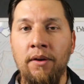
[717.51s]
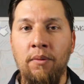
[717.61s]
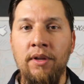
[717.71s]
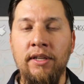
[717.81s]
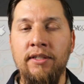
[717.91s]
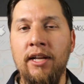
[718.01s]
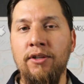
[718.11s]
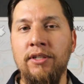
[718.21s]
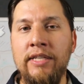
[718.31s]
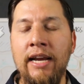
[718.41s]
When it's not
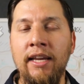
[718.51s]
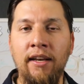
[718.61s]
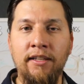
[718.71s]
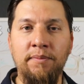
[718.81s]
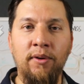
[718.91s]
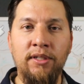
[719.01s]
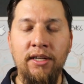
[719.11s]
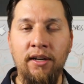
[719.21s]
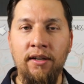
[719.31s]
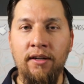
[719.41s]
so snaggy and it's
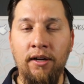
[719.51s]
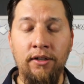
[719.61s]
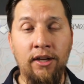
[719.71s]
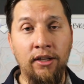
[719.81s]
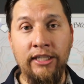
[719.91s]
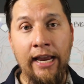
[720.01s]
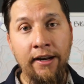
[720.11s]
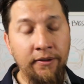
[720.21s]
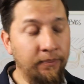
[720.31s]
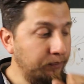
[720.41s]
mostly on, on, on
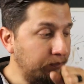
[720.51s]
sand,